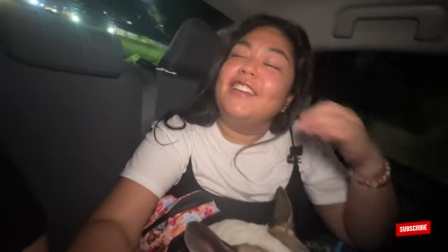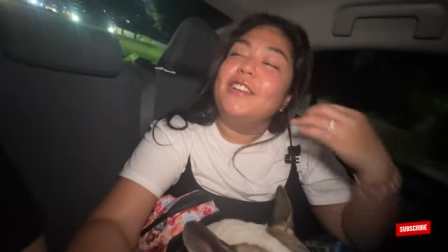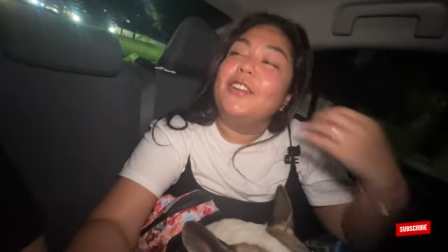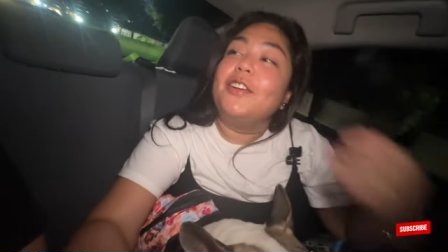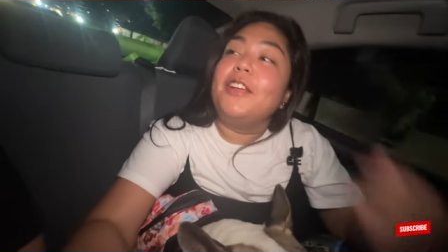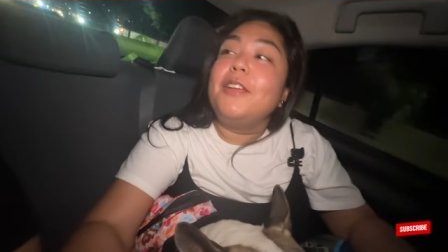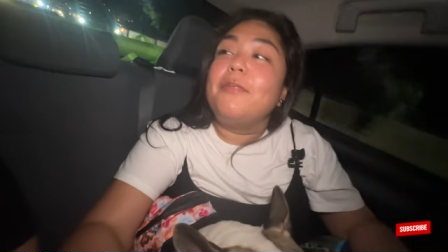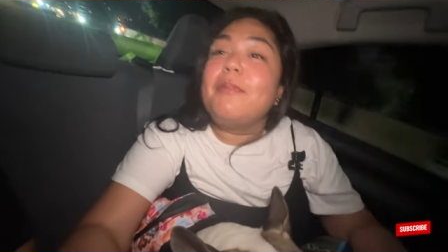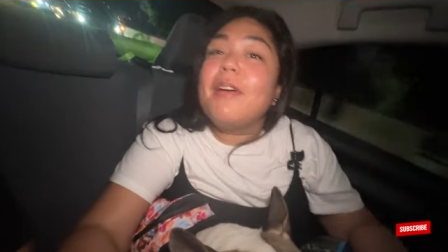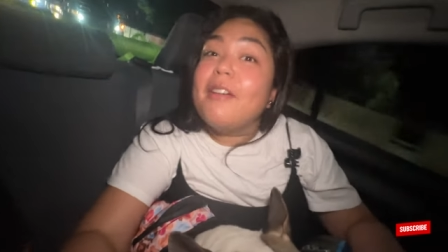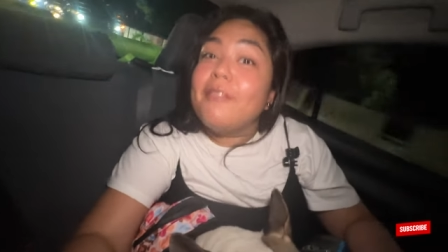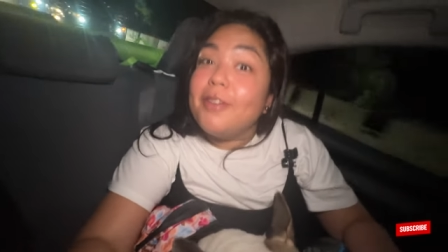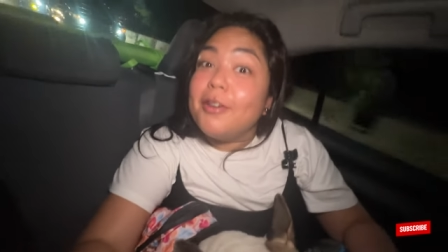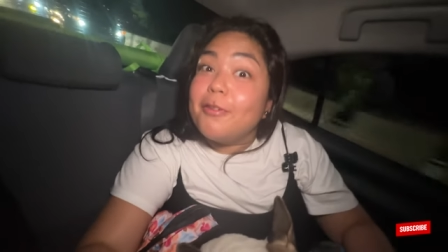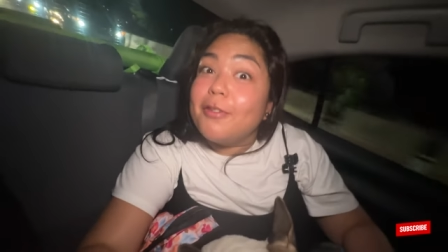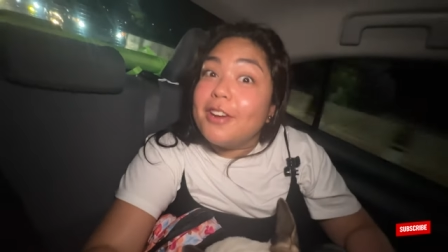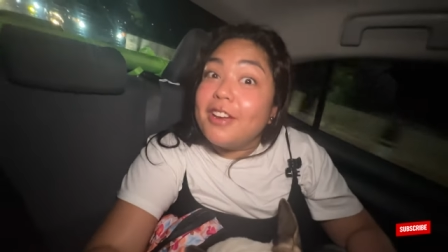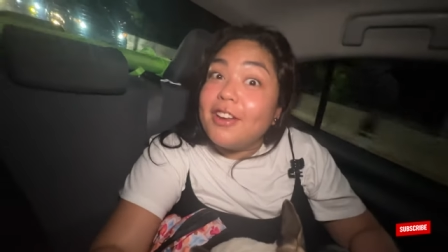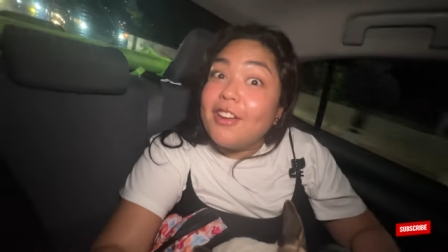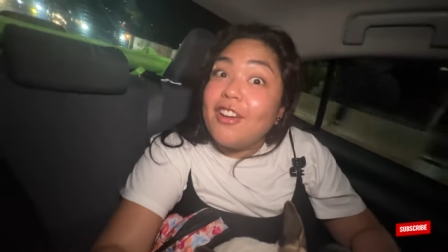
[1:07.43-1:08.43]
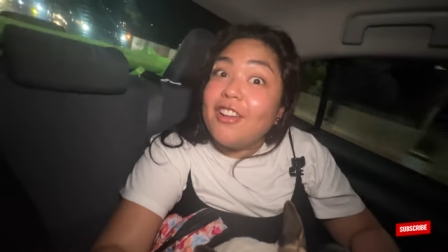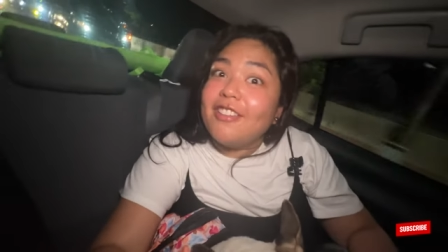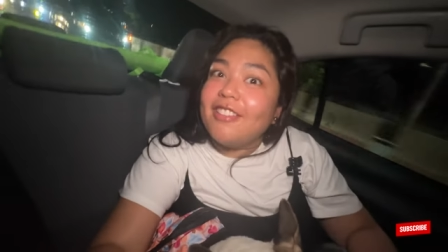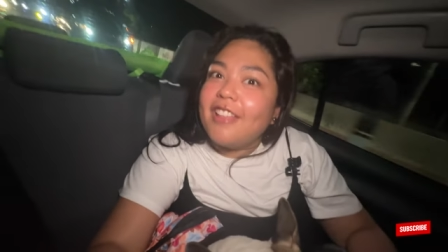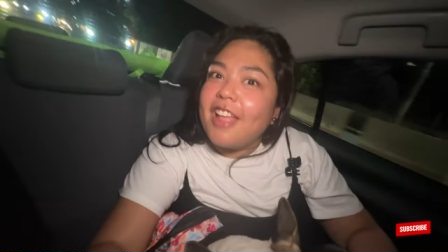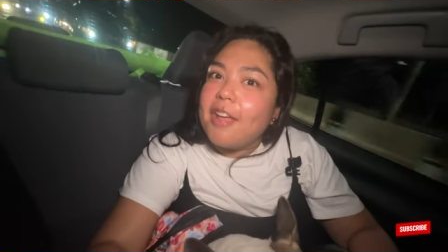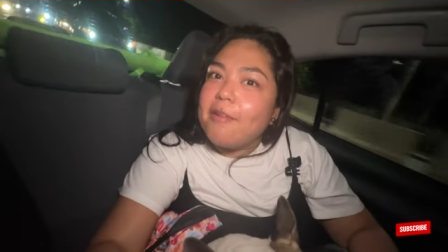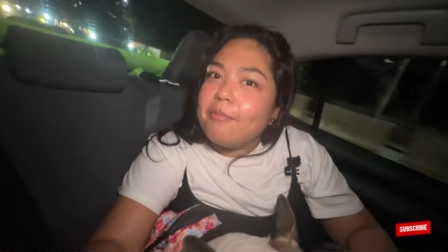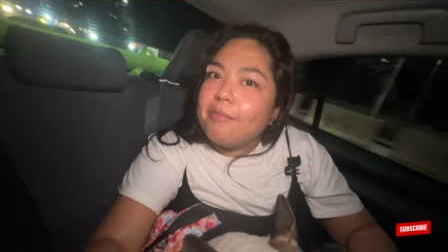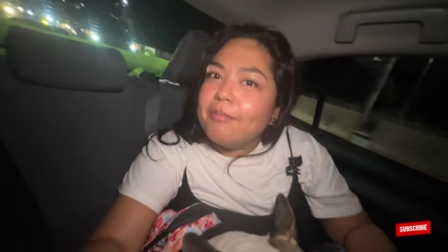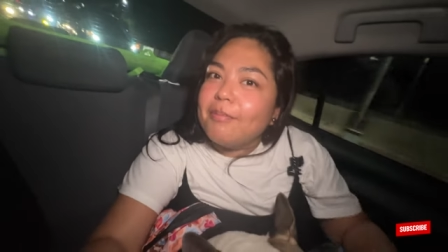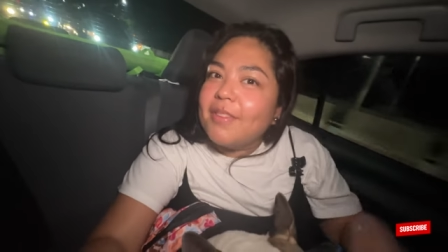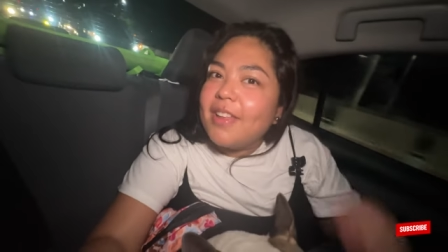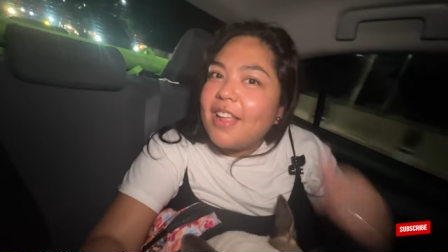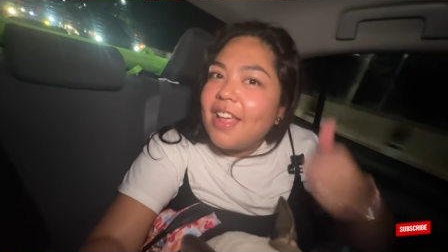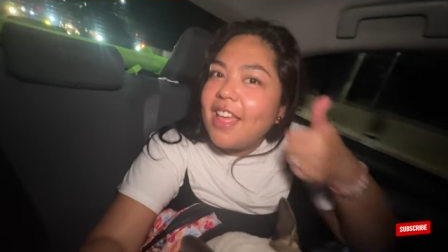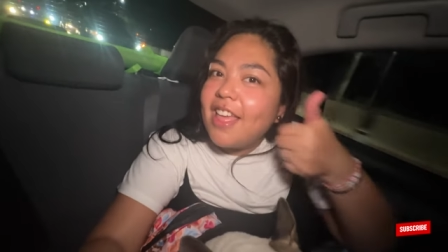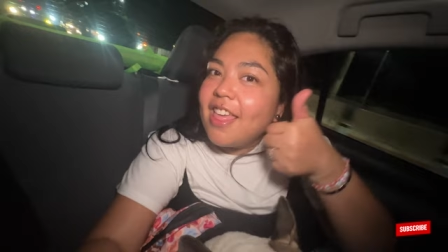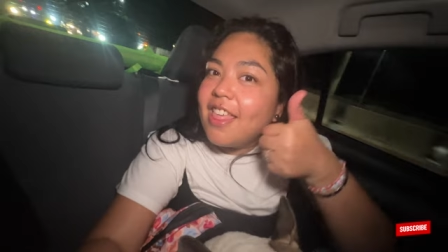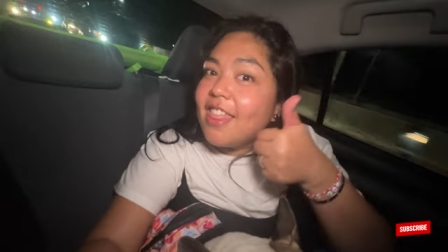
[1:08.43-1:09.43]
to keep everyone on time.
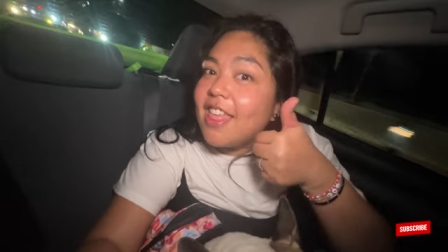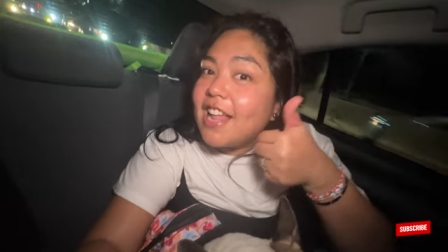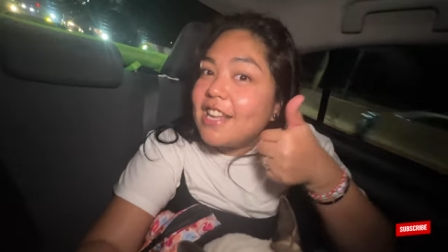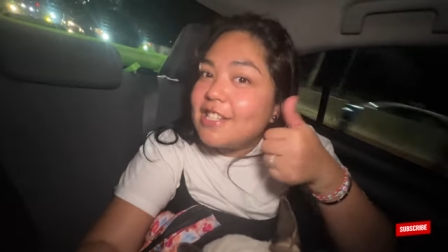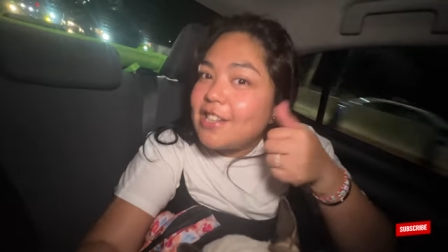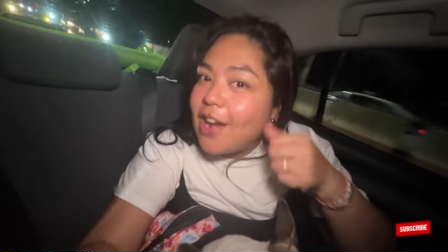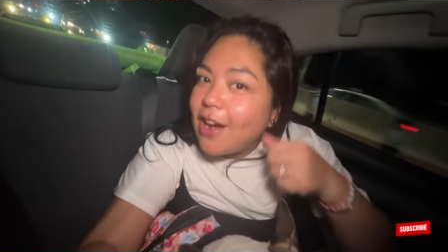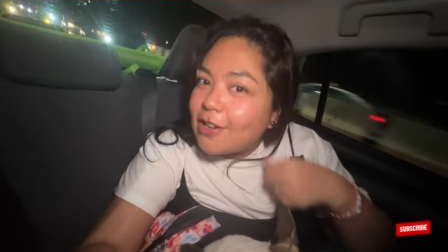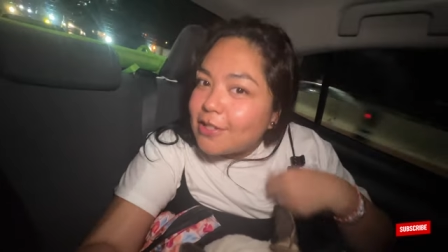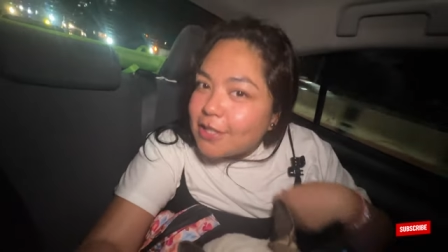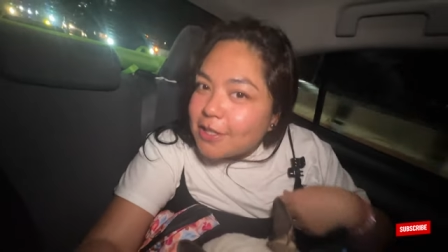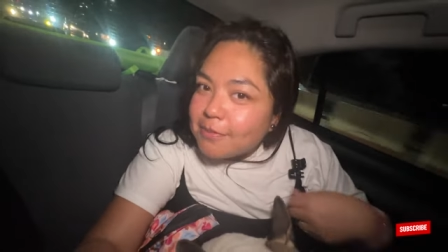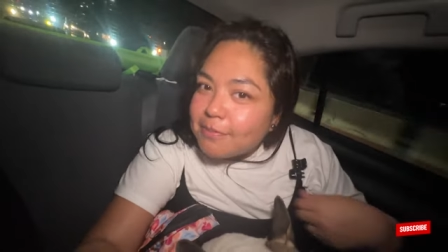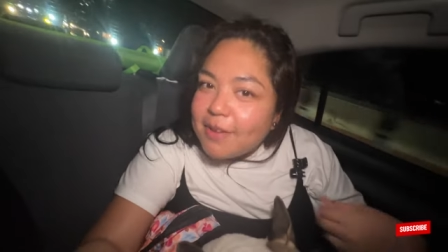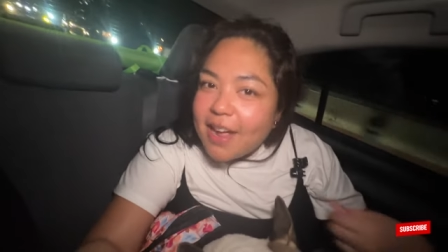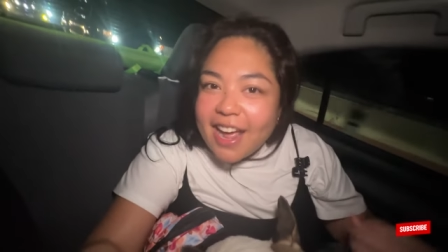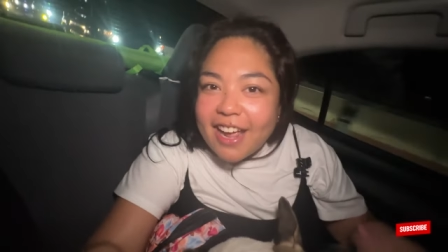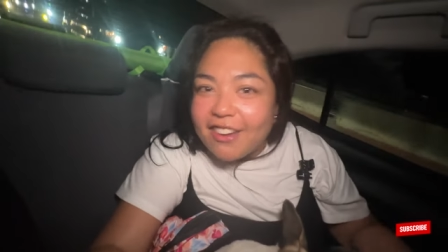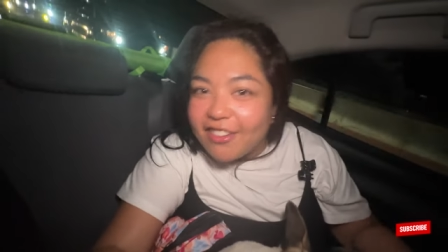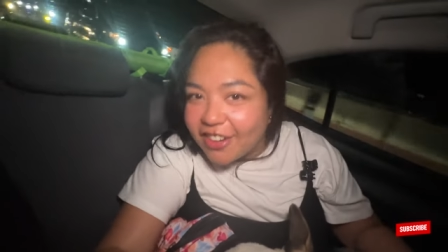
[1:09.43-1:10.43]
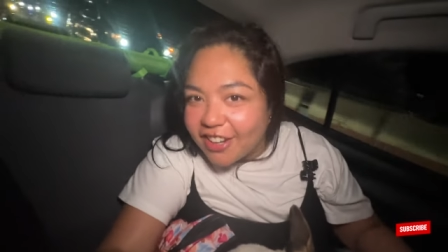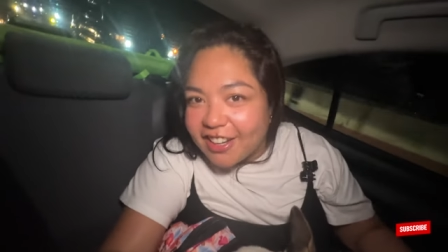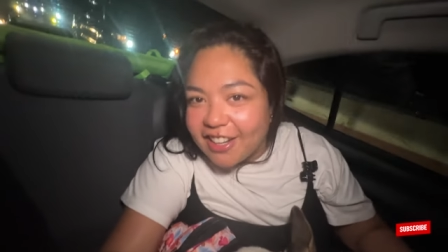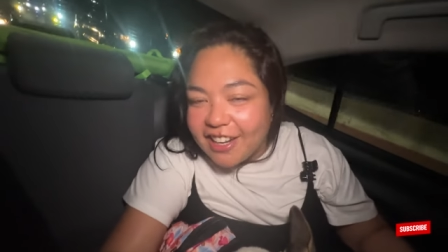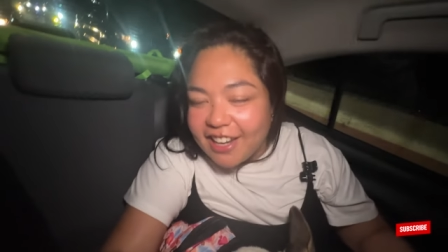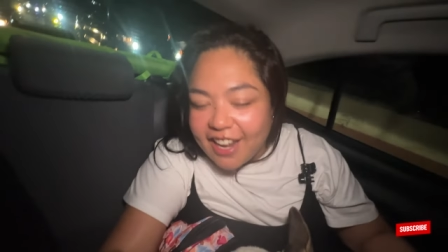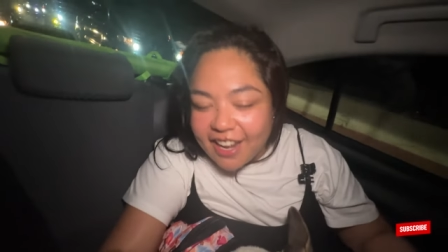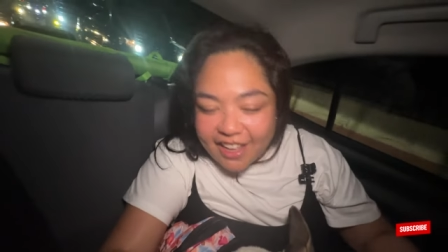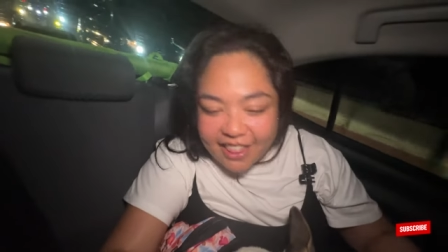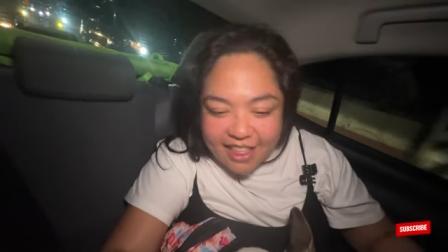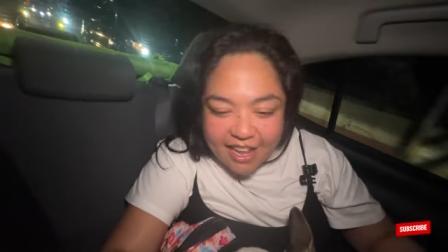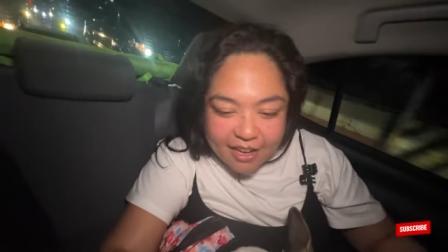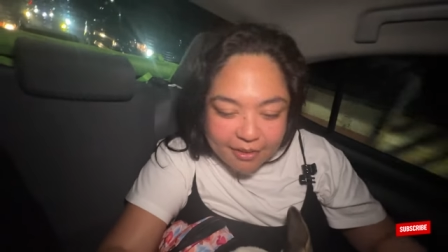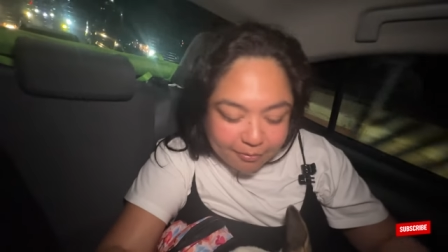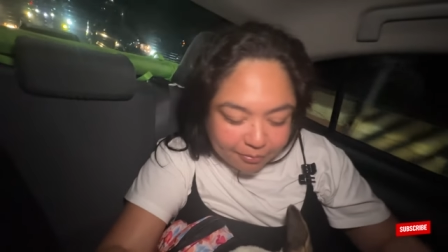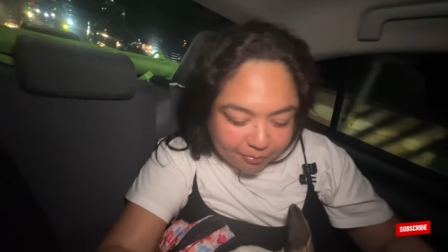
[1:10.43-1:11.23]
That's awesome. I really like that.